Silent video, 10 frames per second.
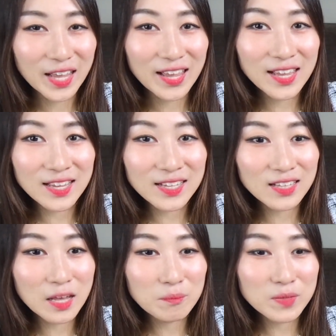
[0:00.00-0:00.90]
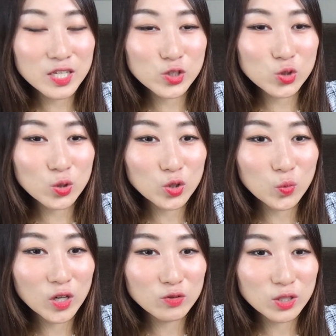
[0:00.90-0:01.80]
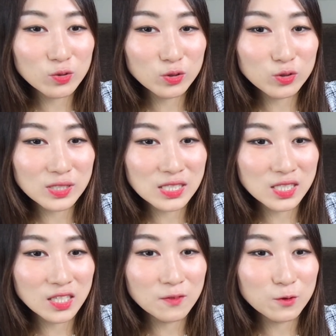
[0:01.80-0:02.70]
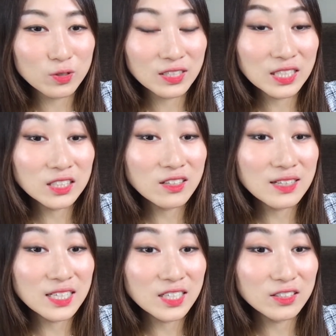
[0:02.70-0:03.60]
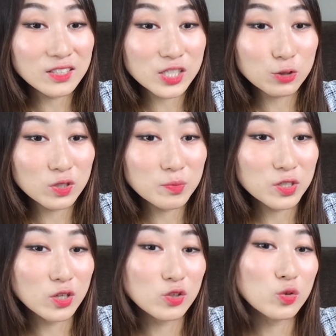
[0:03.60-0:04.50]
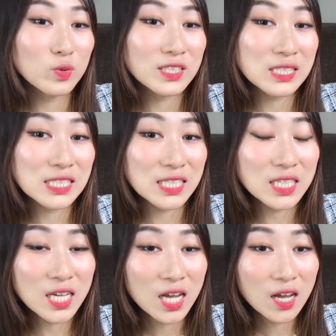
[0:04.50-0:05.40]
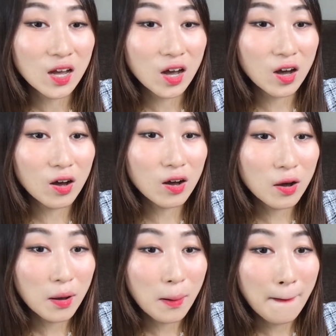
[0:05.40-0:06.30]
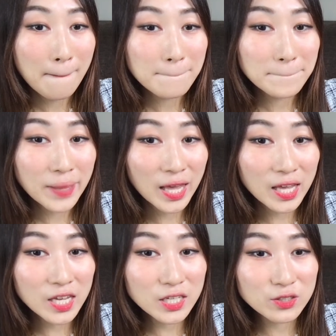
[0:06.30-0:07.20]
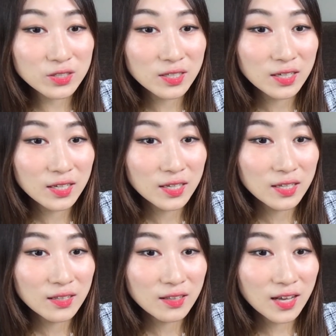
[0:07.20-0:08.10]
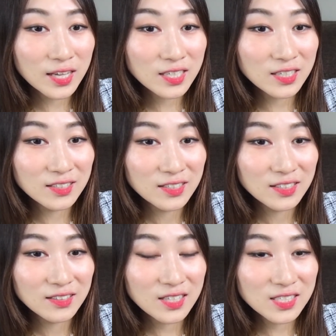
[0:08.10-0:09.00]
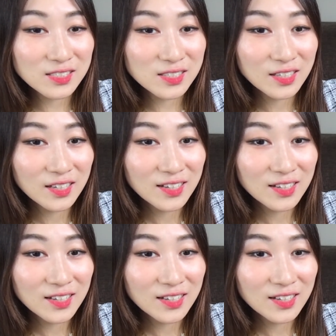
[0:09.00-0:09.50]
and let me show you what you are going to see if you click the link in the description you will see a page like this